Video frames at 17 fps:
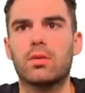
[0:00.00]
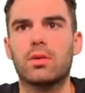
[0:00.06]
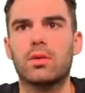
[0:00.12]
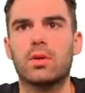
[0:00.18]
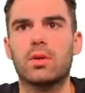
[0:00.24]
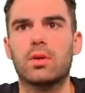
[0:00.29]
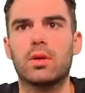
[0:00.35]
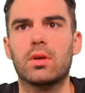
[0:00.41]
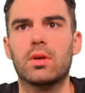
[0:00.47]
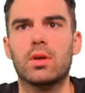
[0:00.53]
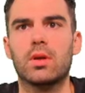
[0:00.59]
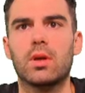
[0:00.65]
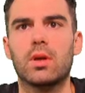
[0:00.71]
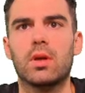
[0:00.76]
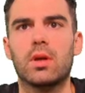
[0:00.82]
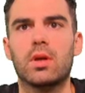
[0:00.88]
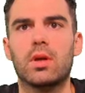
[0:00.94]
to
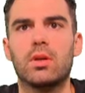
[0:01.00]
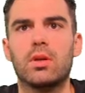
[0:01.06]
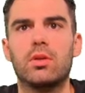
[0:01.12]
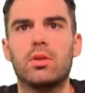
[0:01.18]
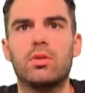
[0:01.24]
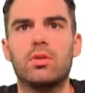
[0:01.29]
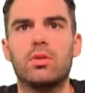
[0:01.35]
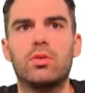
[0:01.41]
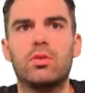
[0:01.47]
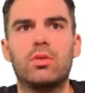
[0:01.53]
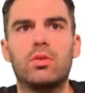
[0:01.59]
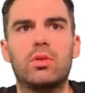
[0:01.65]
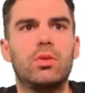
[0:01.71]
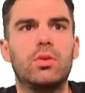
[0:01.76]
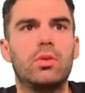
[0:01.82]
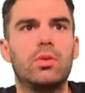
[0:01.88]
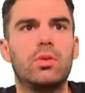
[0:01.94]
Desktop Studio.
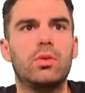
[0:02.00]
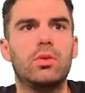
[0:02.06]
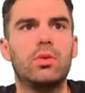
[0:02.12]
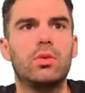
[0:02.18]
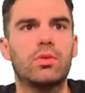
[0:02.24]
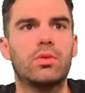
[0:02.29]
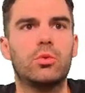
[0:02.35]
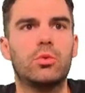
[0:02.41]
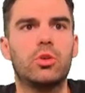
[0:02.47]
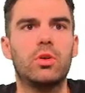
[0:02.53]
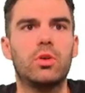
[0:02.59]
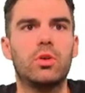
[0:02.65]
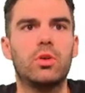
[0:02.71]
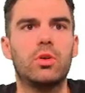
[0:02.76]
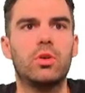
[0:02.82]
Now